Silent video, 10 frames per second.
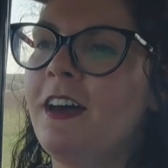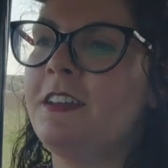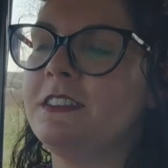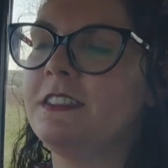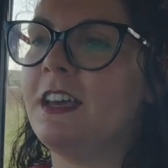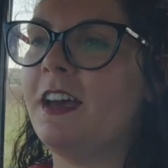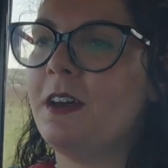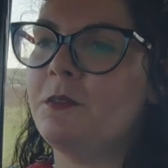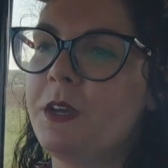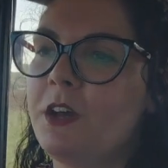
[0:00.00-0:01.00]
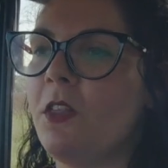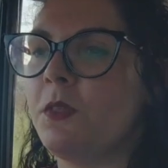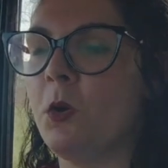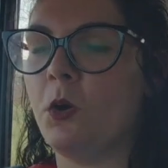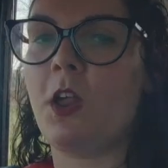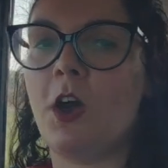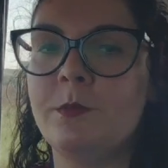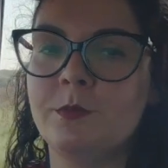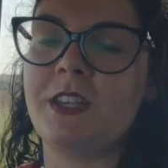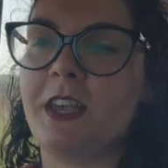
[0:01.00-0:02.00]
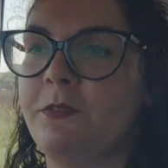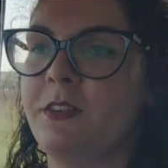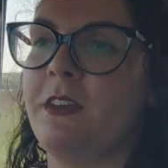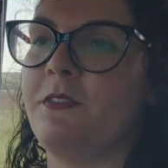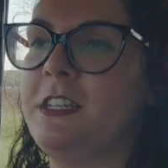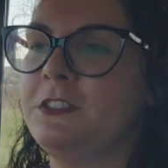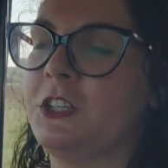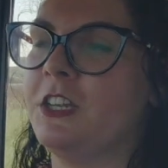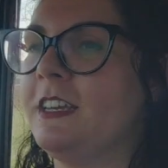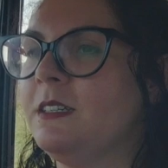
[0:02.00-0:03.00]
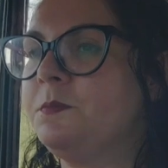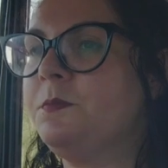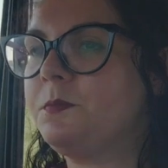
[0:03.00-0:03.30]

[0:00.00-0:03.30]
and we got them all home safely eventually.